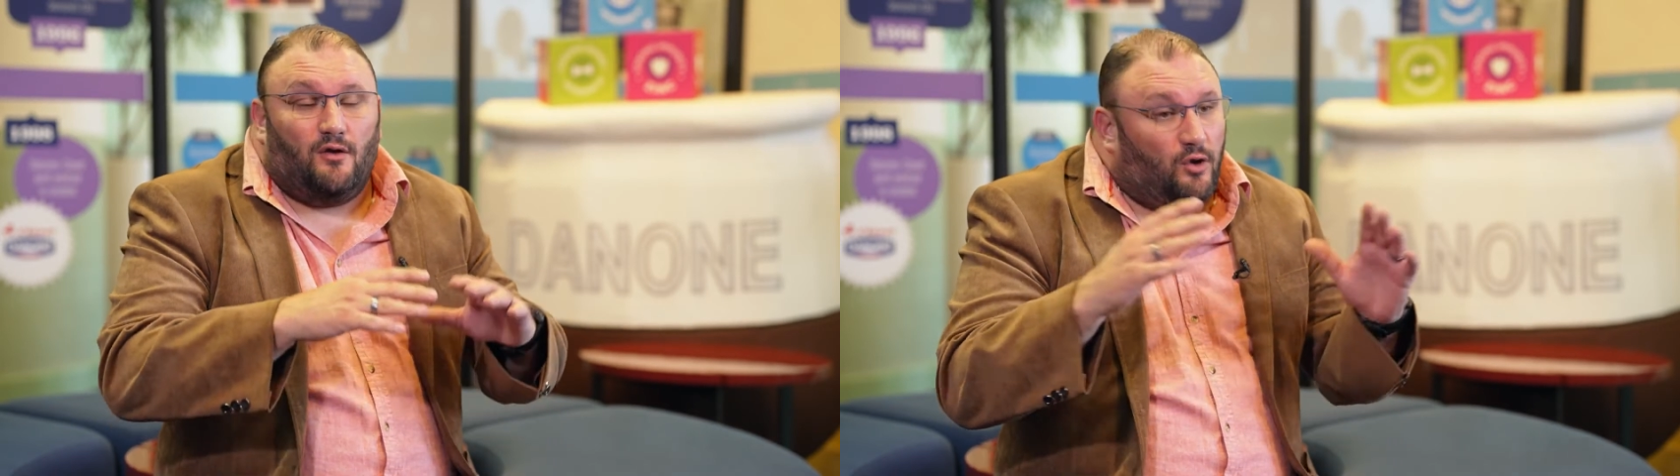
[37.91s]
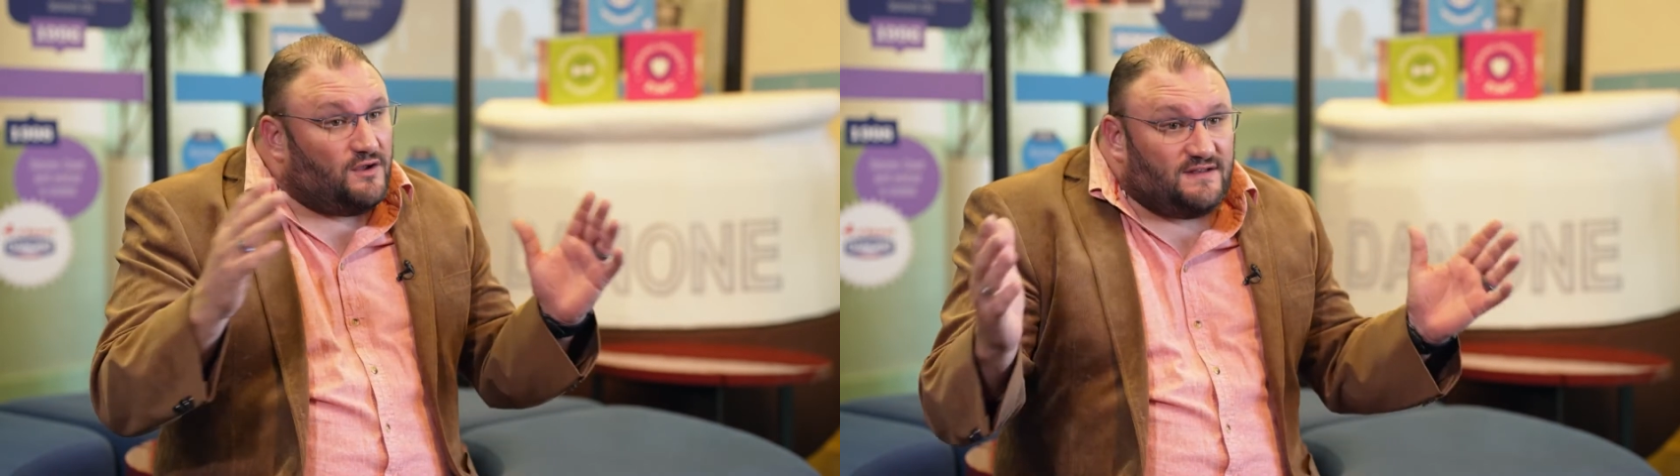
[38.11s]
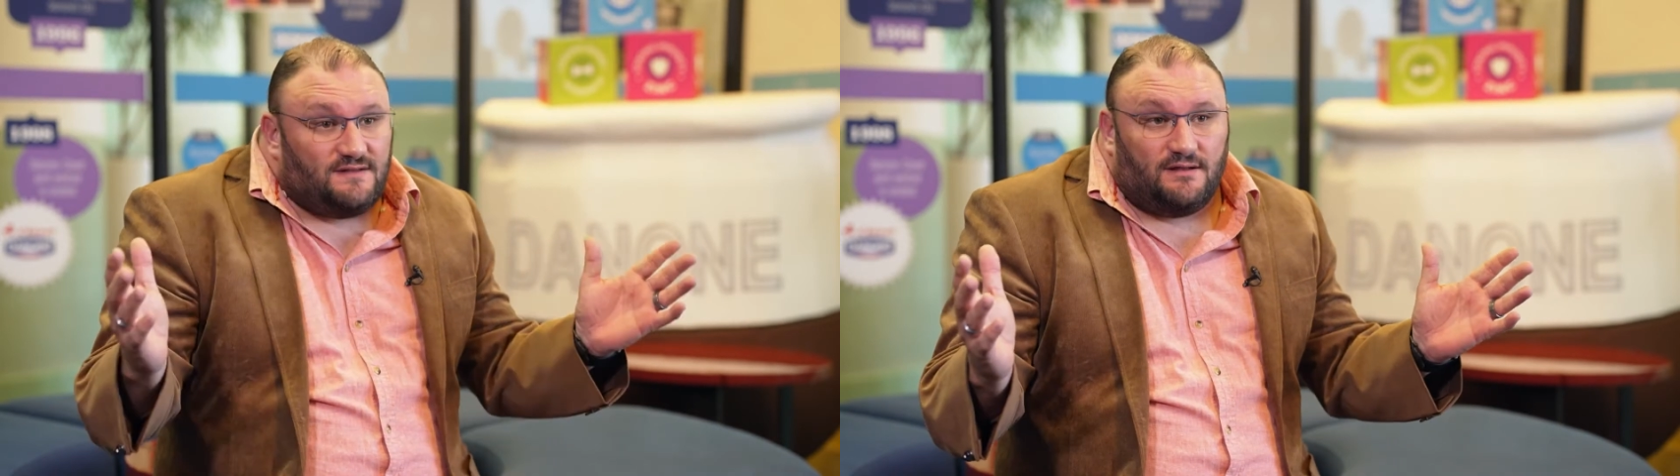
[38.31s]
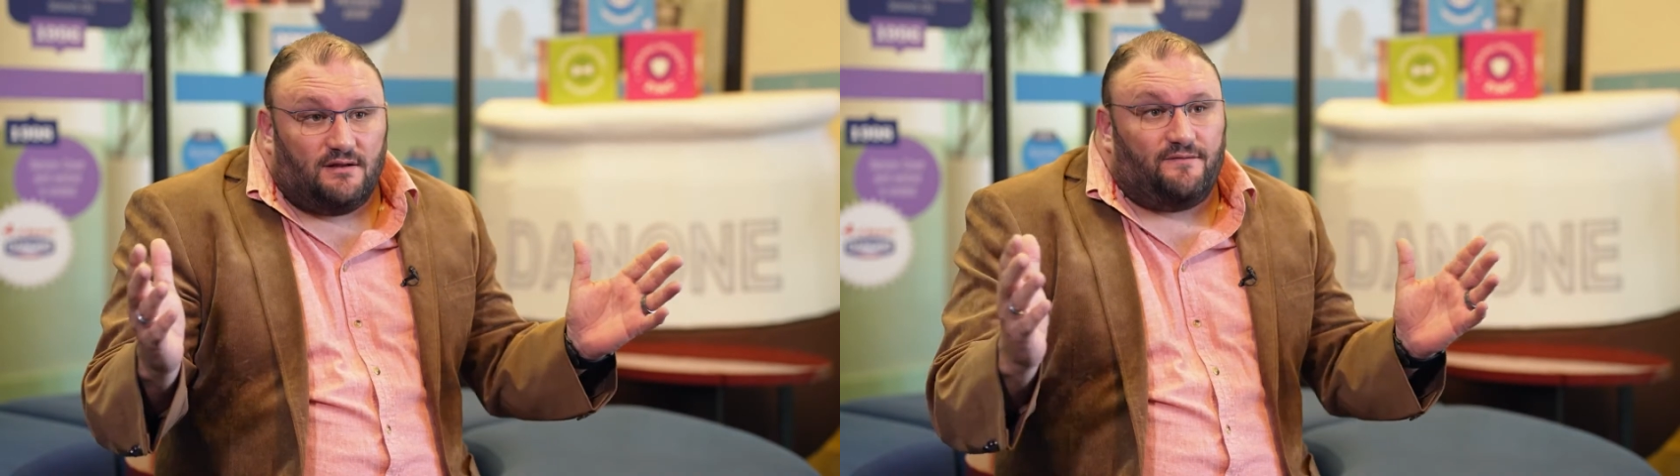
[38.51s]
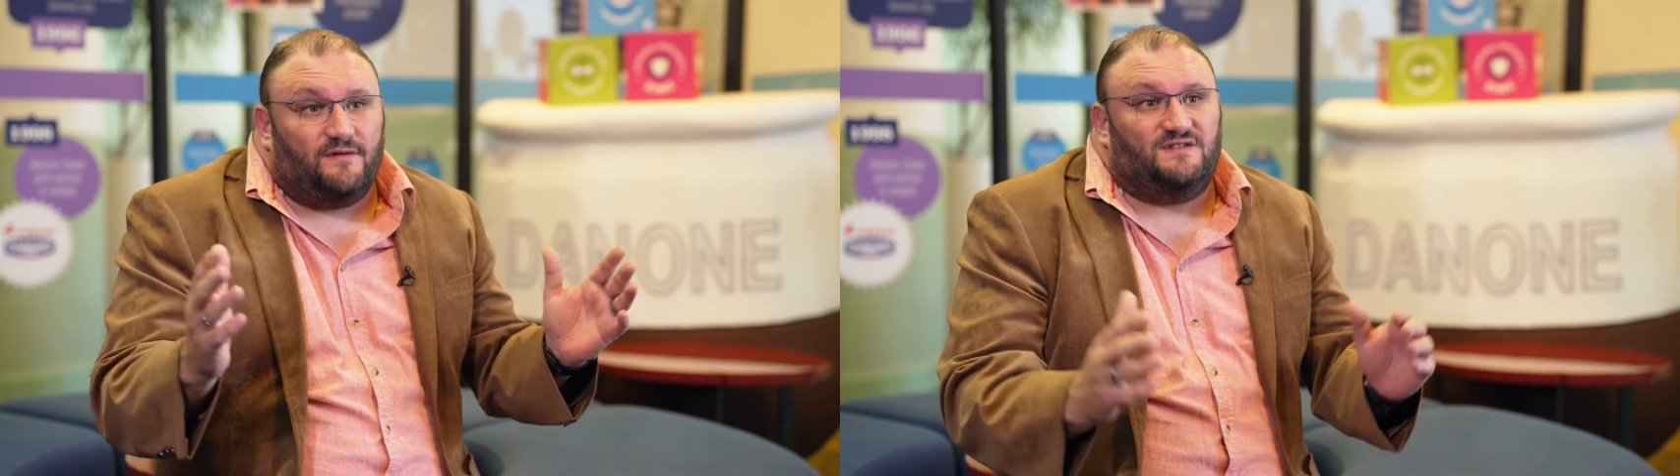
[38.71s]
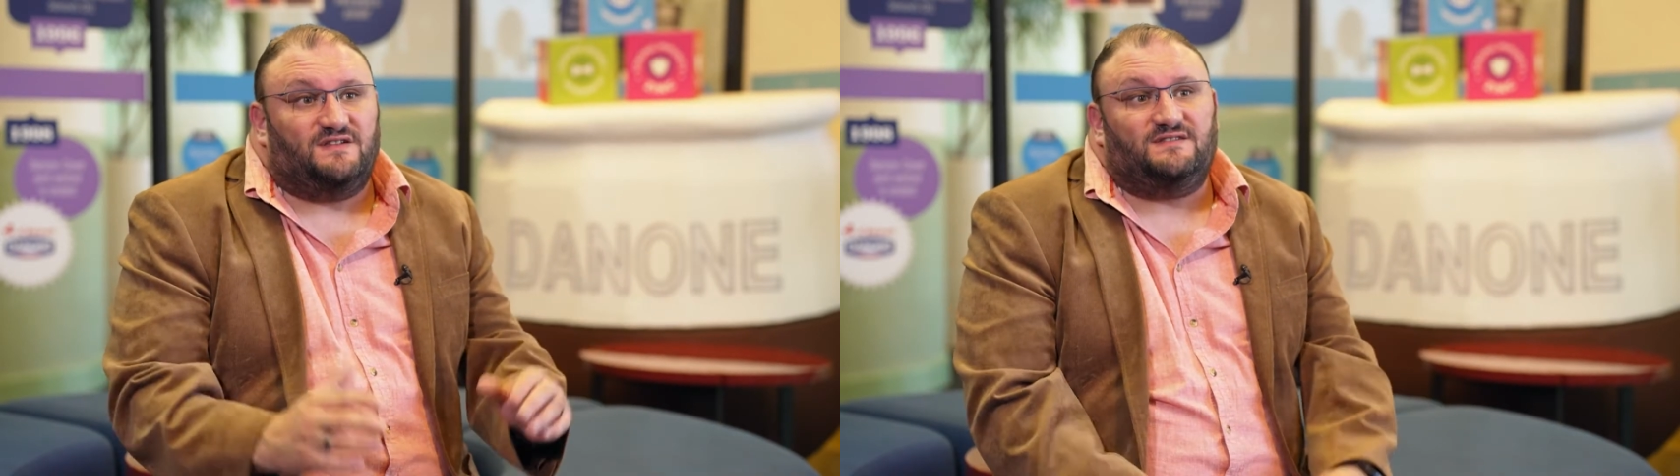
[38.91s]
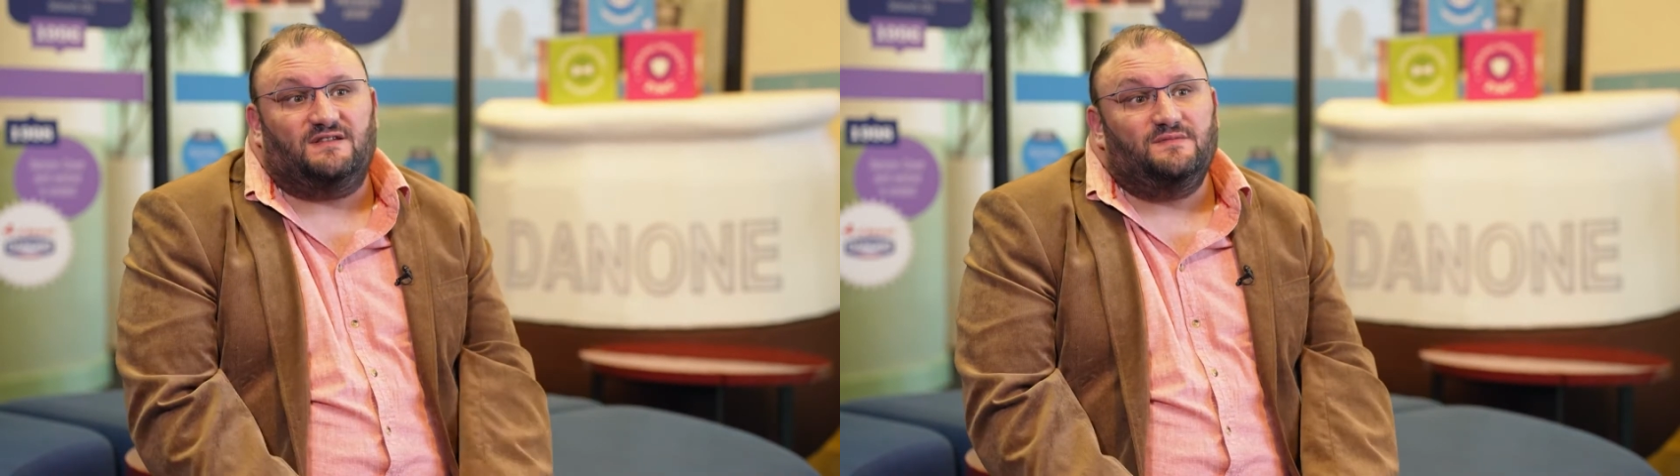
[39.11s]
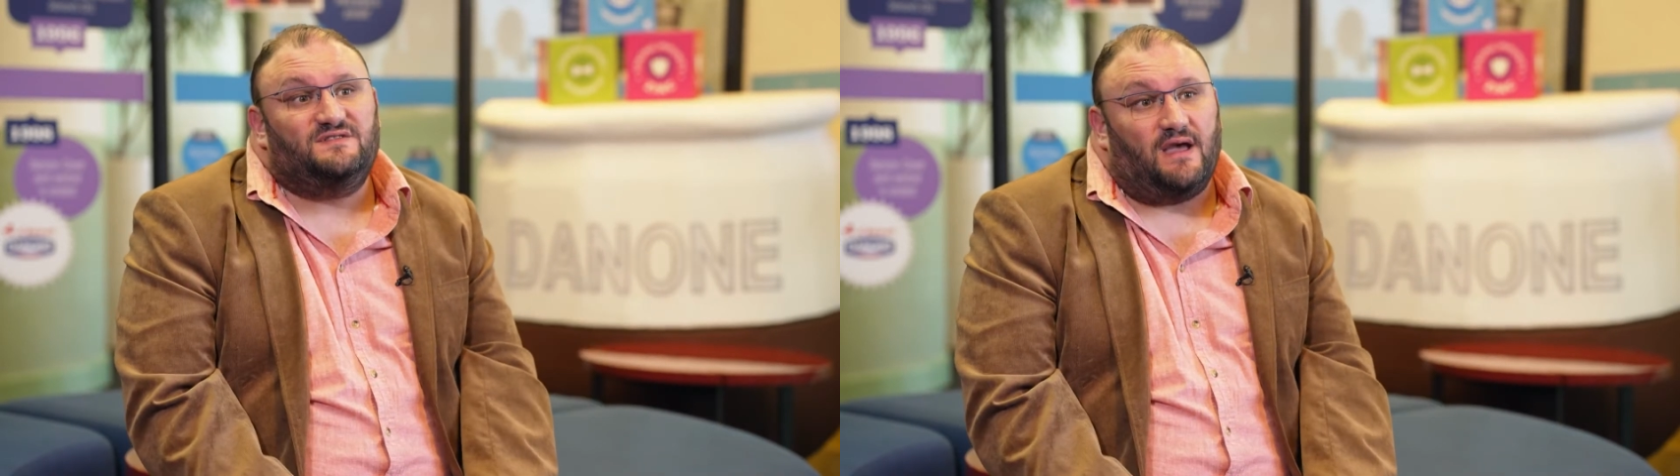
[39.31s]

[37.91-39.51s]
looked at the different systems,